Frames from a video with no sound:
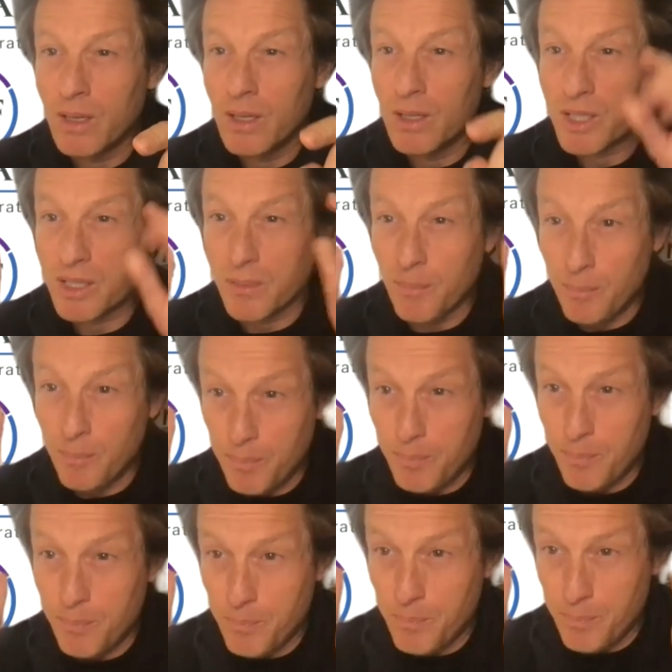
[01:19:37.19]
She's a mm-hmm.
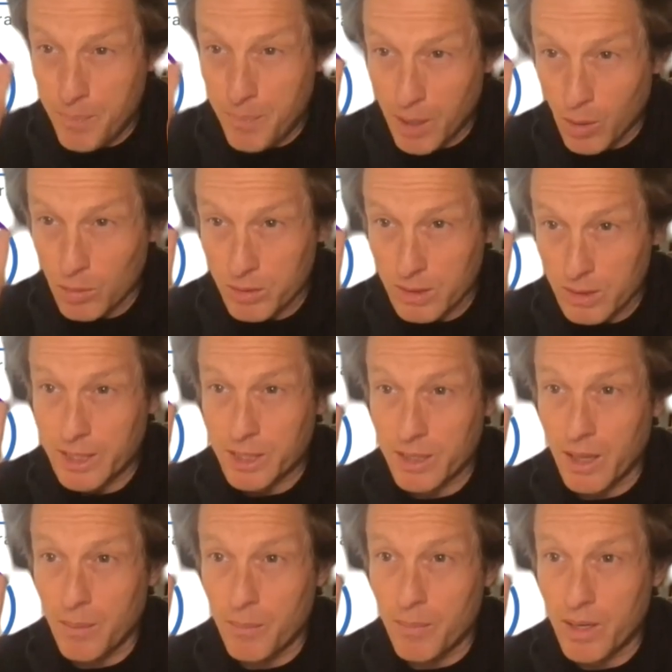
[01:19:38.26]
big old deletion in
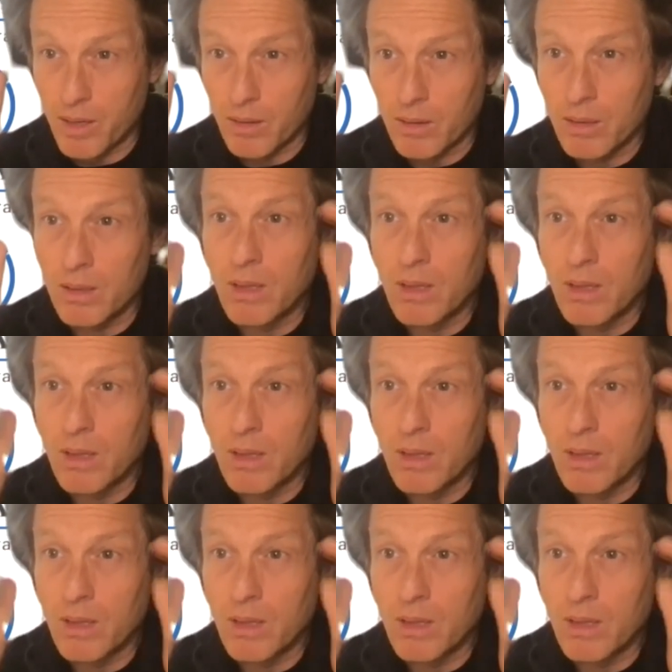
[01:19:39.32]
the middle.